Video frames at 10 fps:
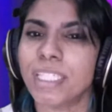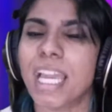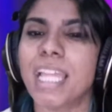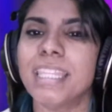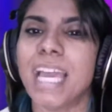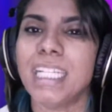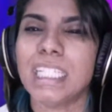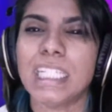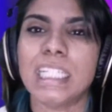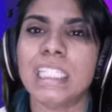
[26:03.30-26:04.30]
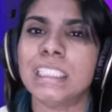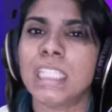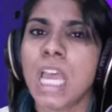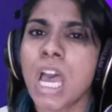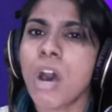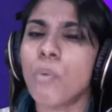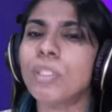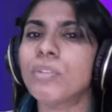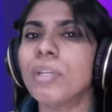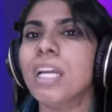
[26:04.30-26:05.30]
and that is
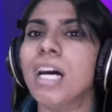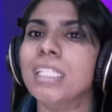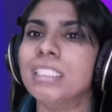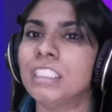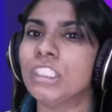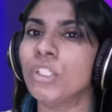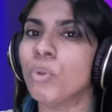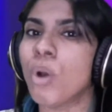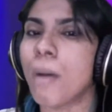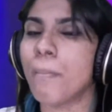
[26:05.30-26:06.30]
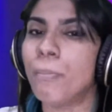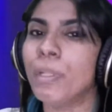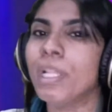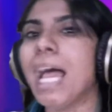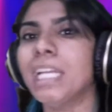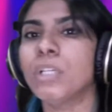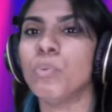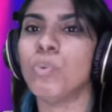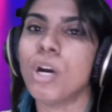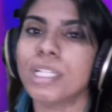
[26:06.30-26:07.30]
with regards to Black
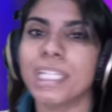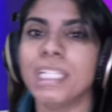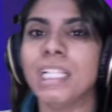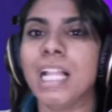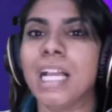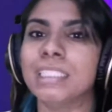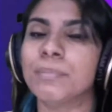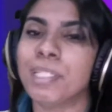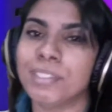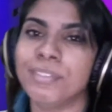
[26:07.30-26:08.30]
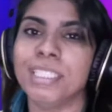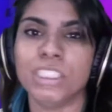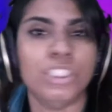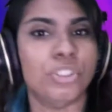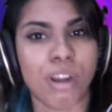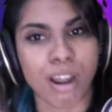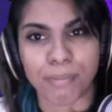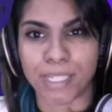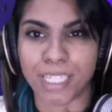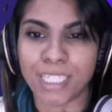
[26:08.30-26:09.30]
working class period
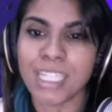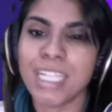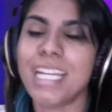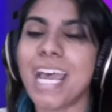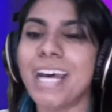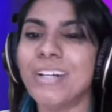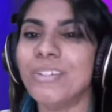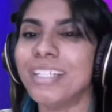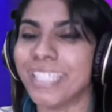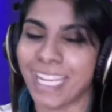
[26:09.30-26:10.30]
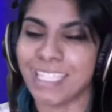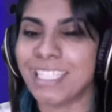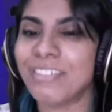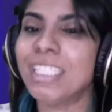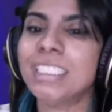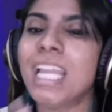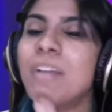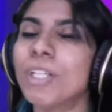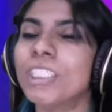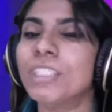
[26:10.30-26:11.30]
drama. Now, okay, the reason I
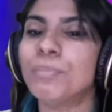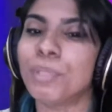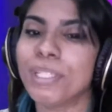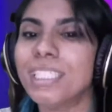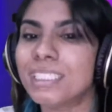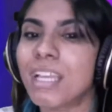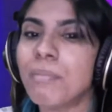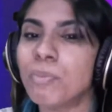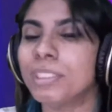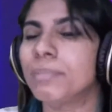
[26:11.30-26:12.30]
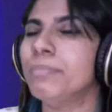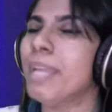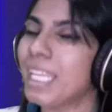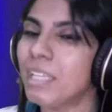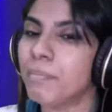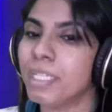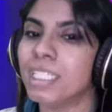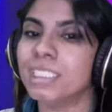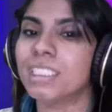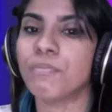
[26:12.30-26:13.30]
wanted to bring this up was mainly
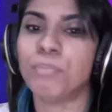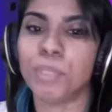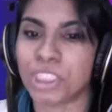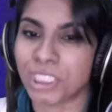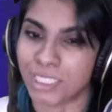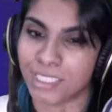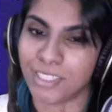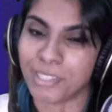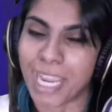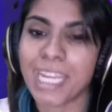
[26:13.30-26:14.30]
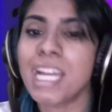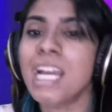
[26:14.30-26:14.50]
because of Bridgerton. Okay,